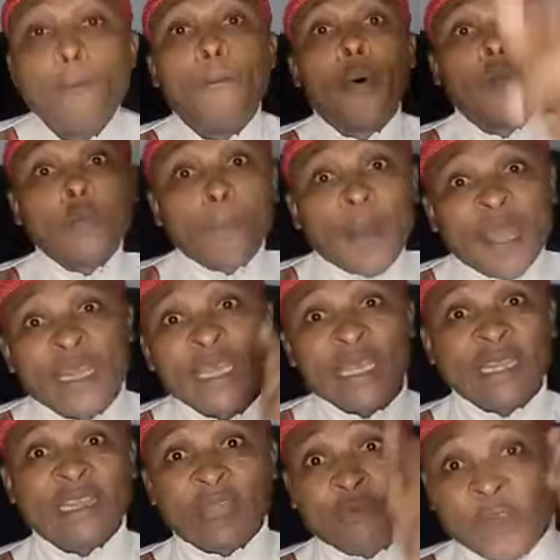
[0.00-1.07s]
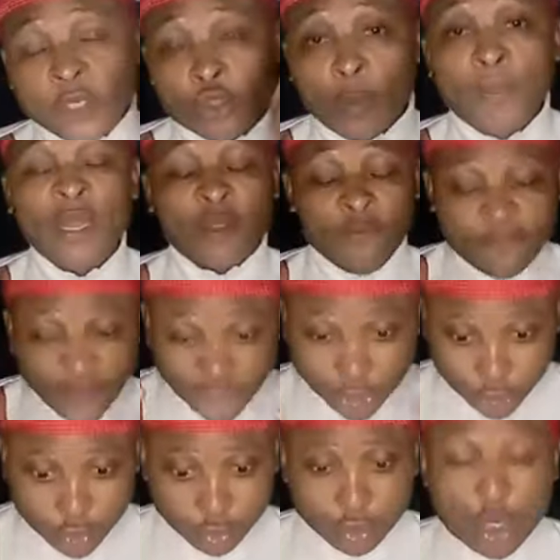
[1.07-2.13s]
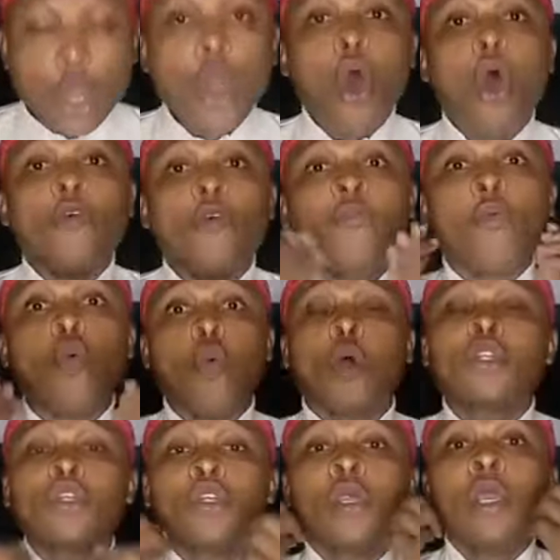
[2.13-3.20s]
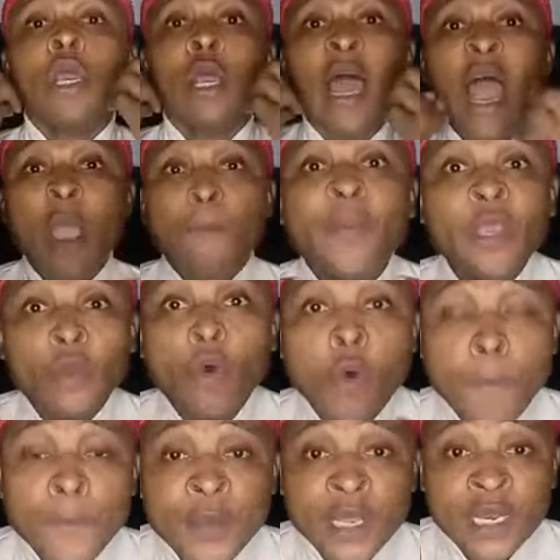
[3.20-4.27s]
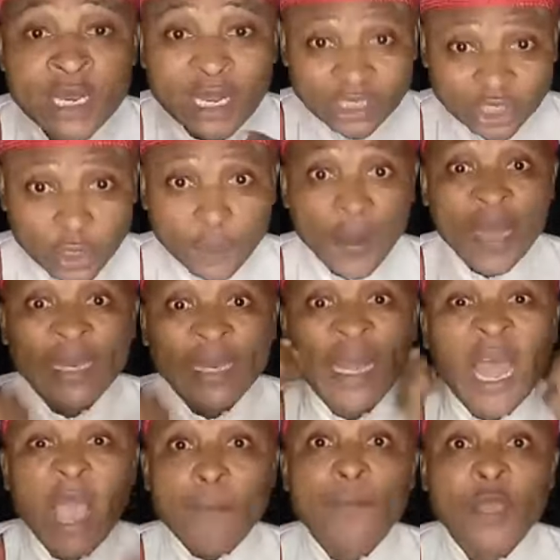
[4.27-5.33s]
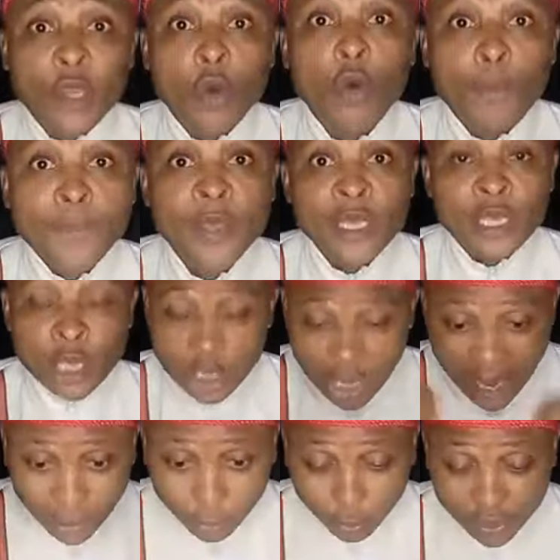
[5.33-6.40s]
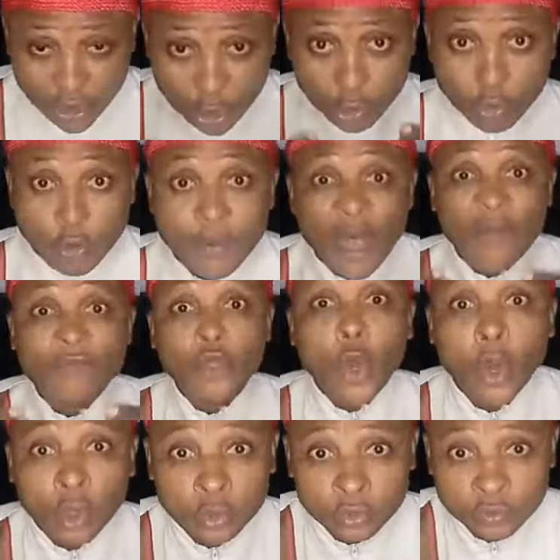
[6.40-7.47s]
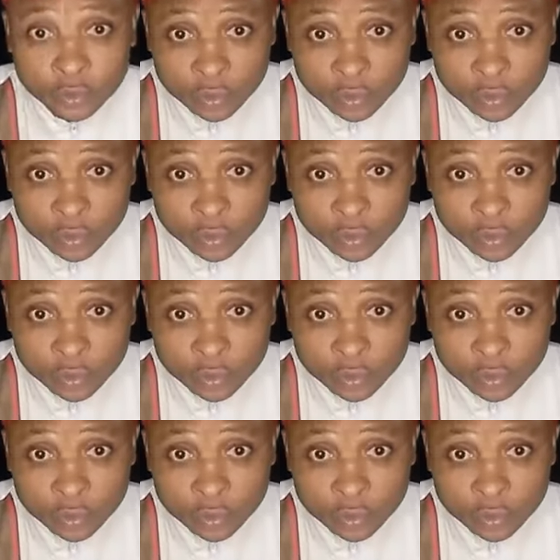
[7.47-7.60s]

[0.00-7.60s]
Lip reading: but by the intervention, by the virtue of what IPOB leadership and IPOB across the globe have done.